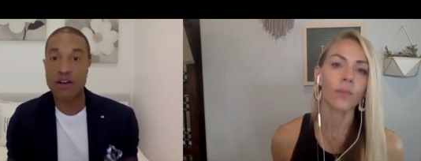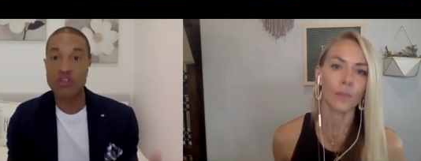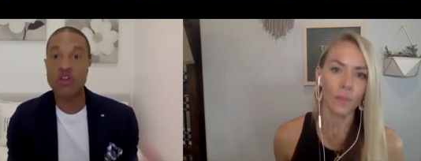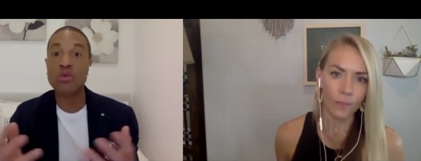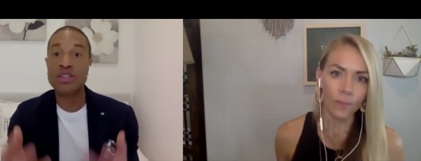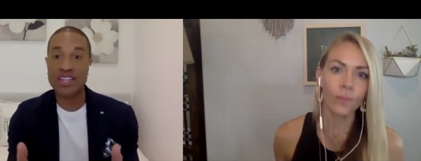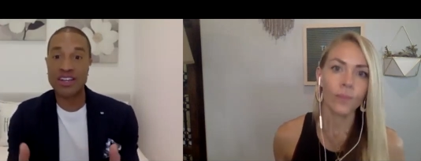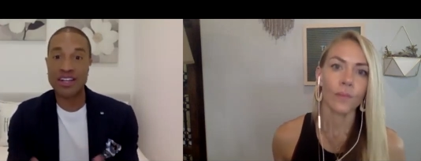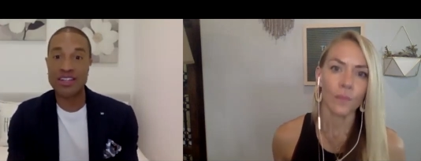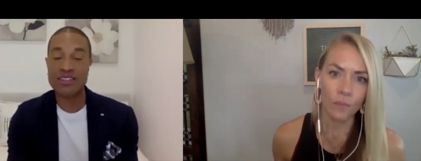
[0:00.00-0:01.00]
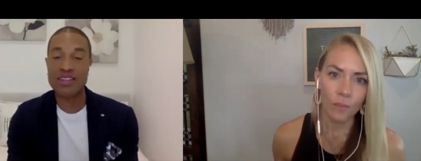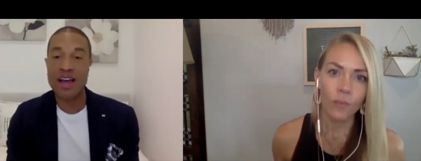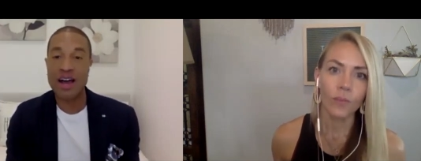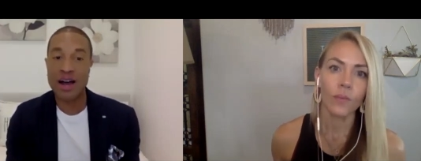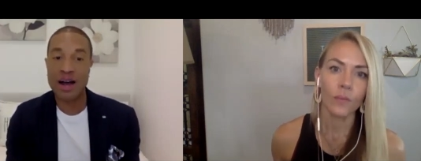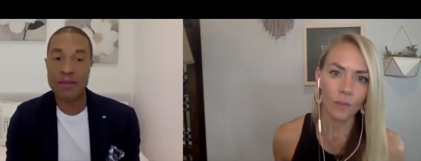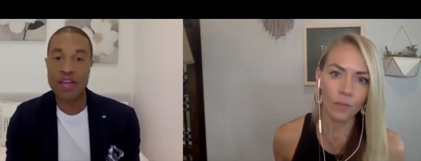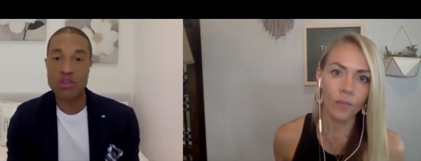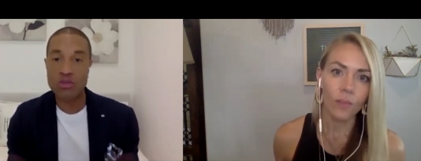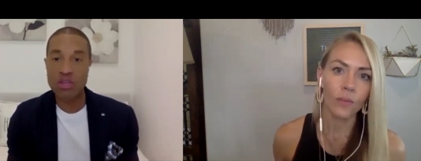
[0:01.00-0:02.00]
Speaker 1: your resilience. Um,
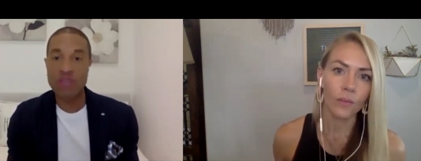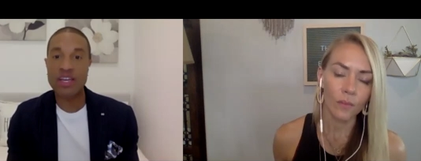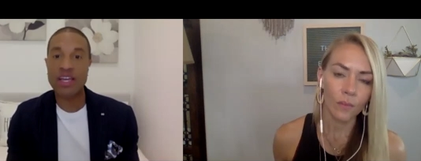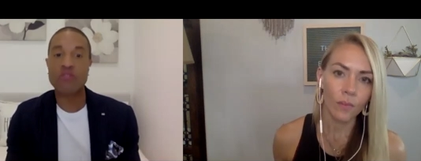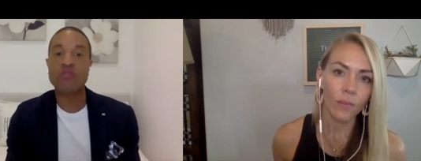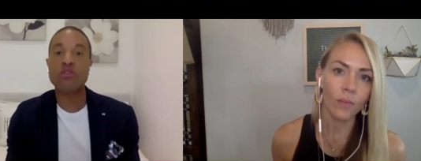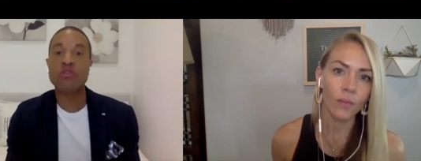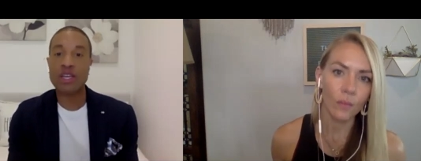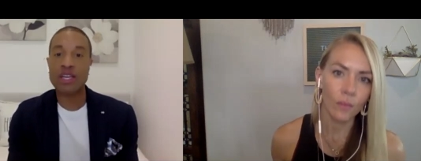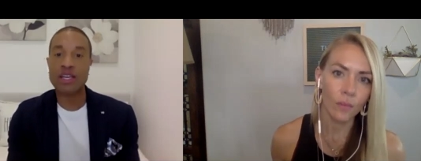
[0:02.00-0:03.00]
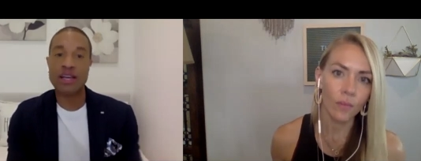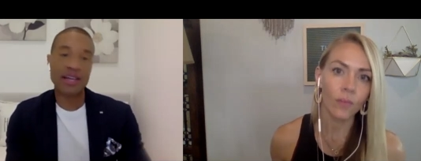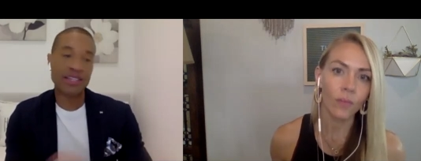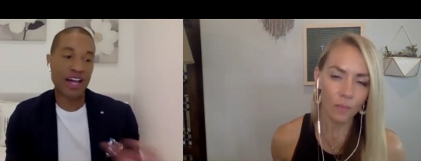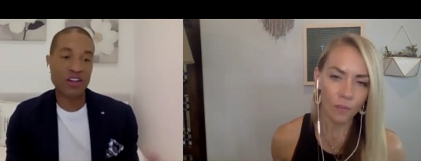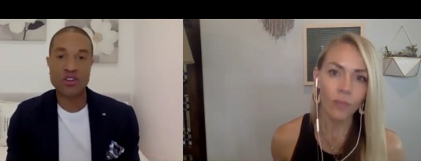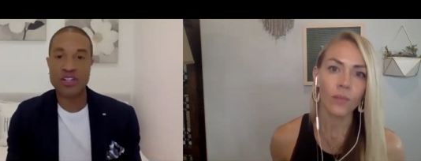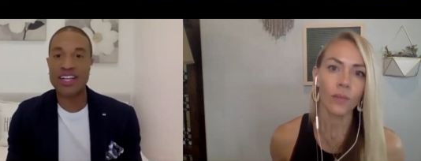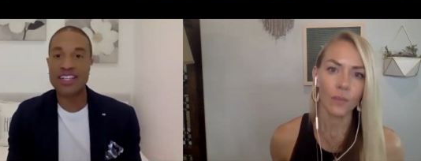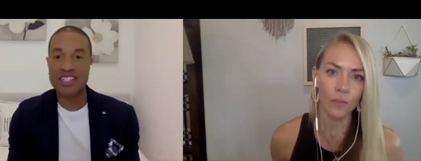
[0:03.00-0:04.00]
and you living it fully has allowed your
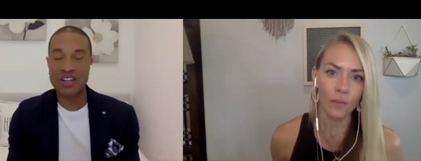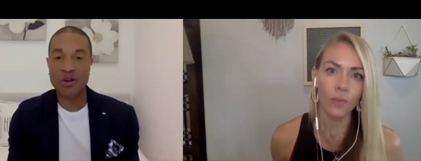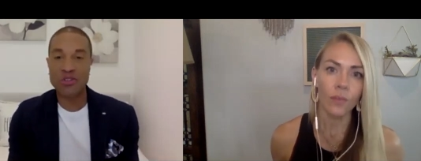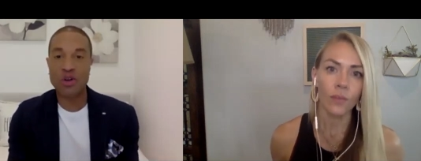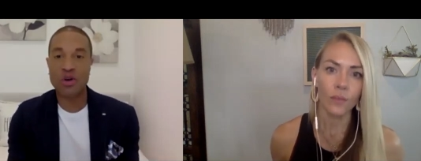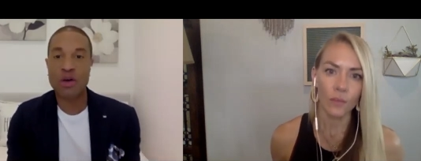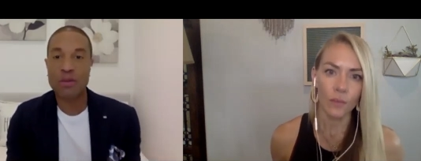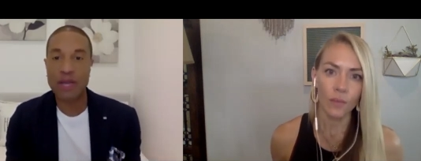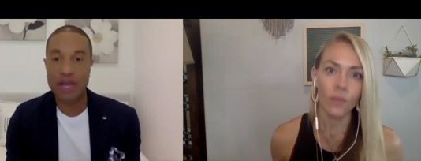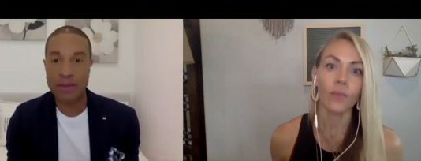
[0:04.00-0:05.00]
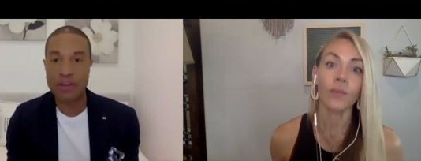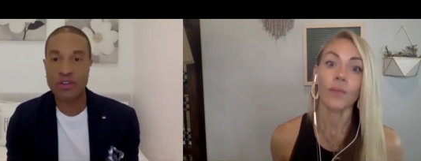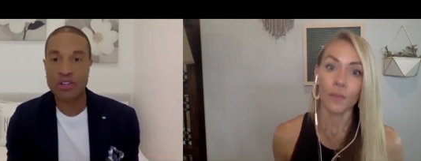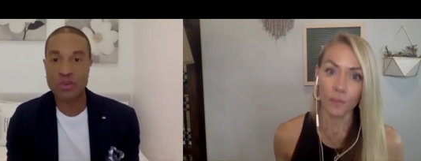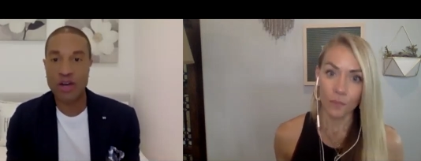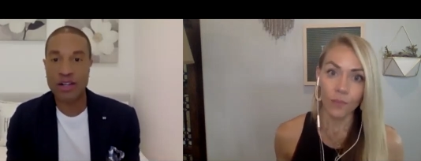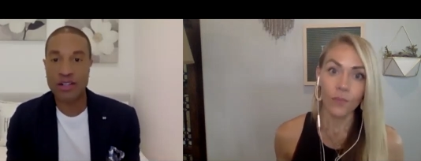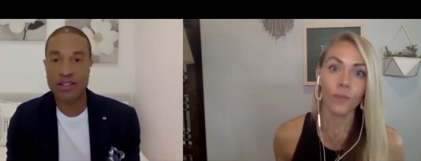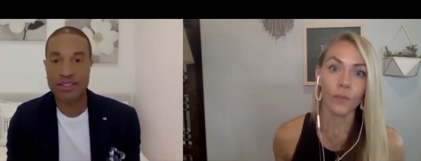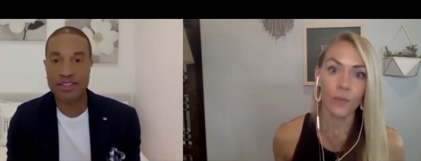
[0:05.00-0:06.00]
kids to also pick up and learn as well.
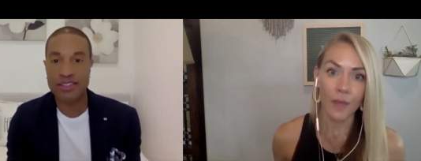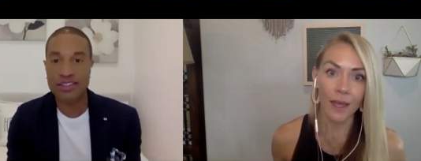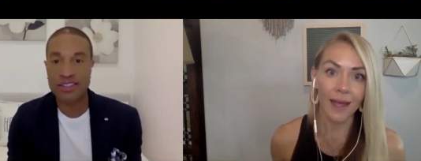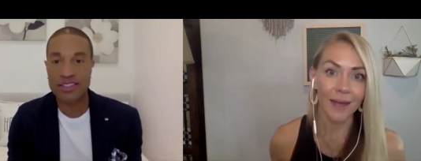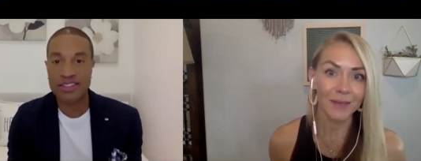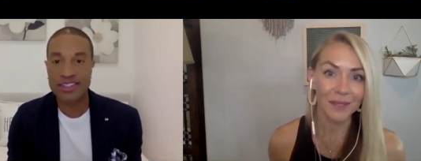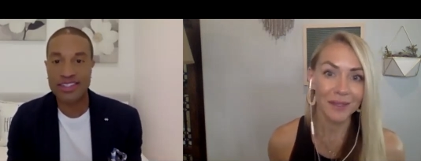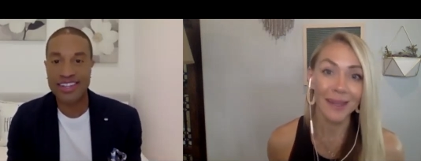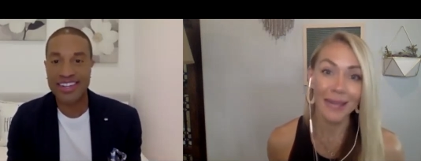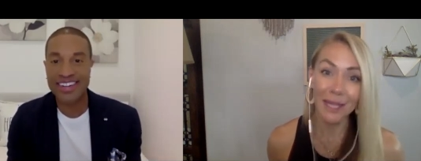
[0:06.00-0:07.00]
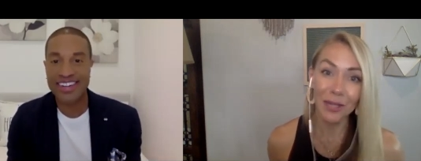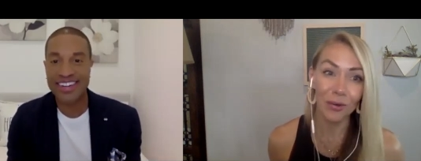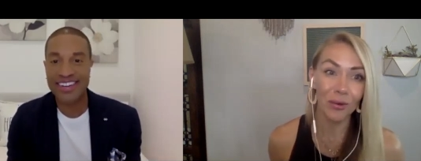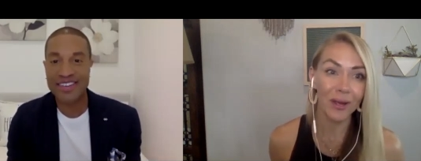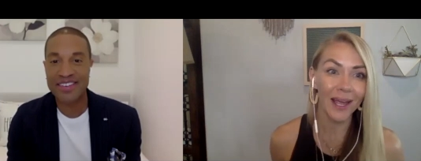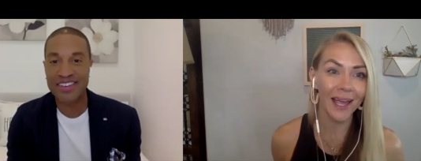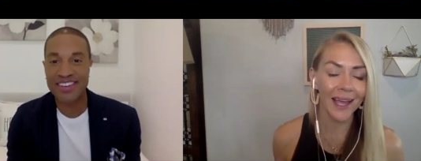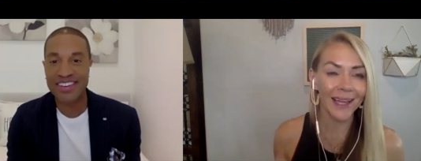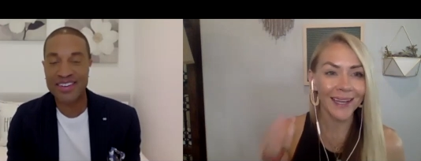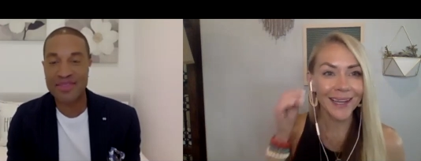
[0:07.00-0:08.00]
Speaker 2: Yeah, absolutely. Thank you.
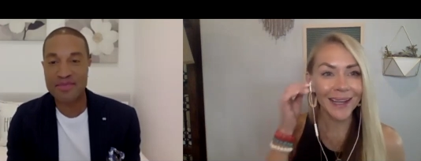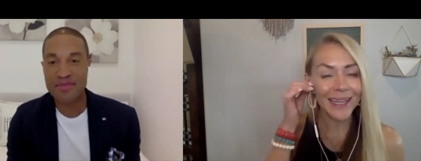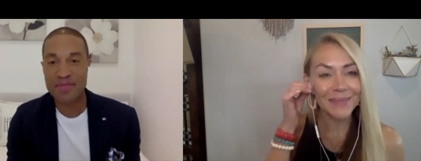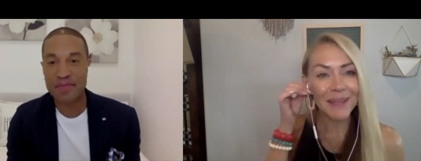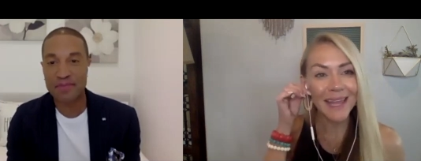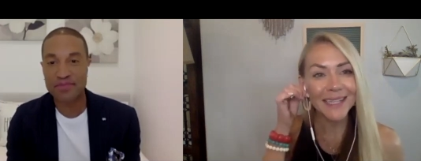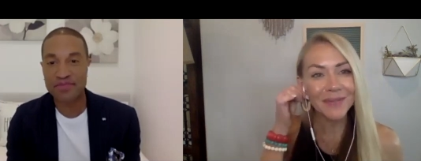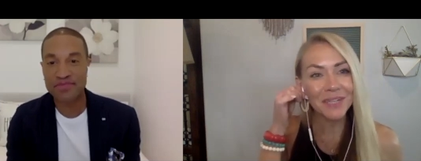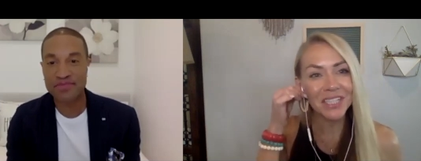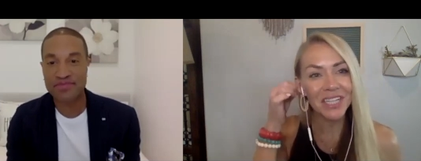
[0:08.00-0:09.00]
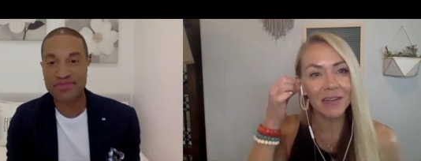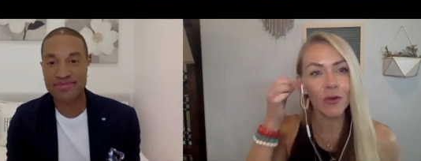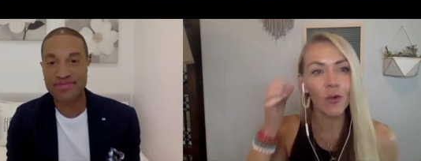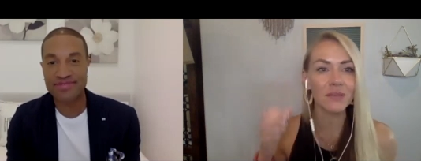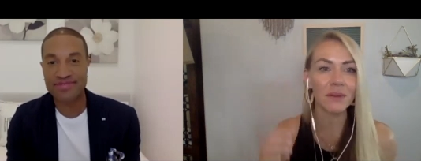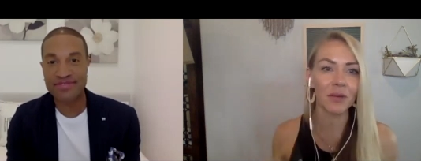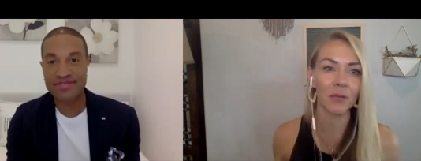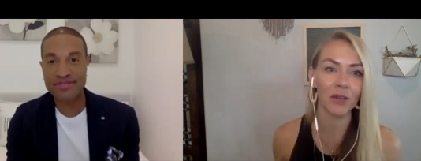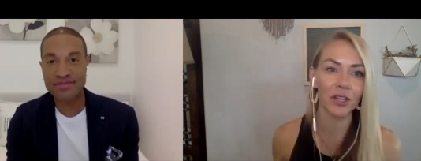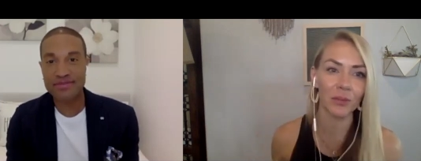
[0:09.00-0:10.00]
And I guess my last question, of course, people
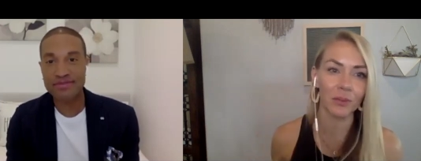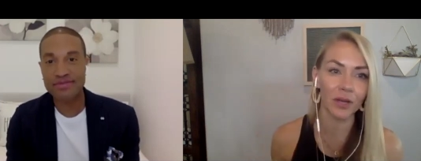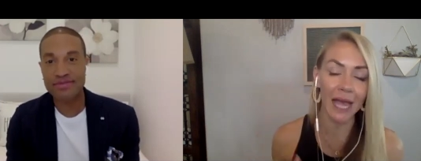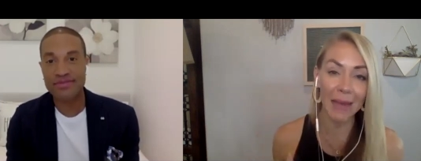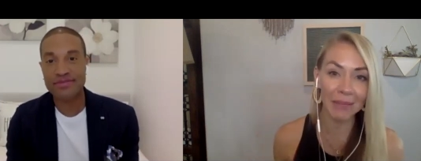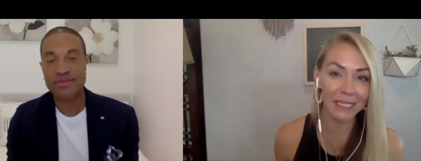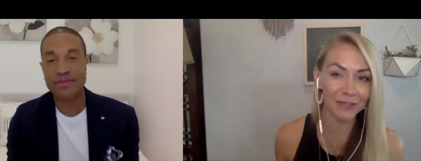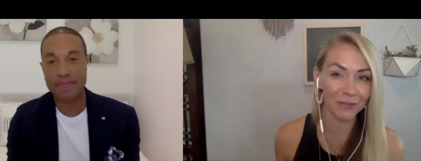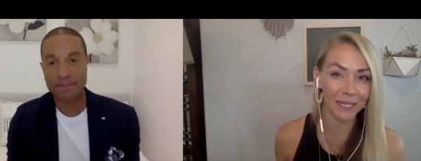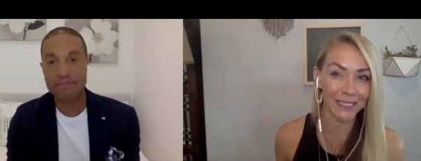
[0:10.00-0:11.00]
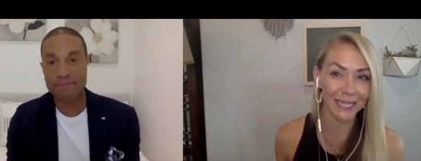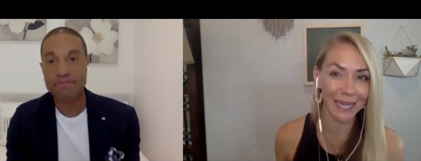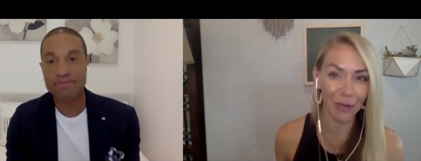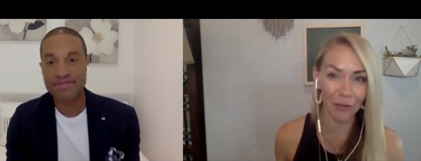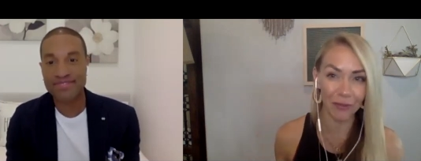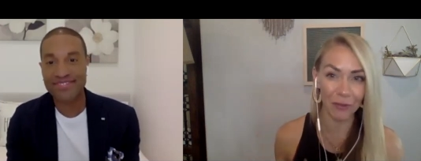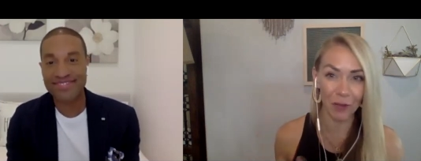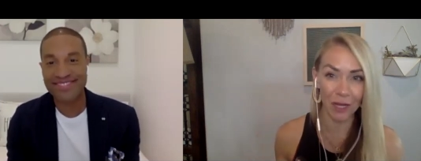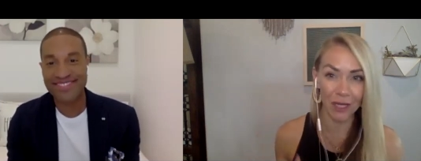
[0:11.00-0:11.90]
can read your book, Happiness from the Inside Out, if they want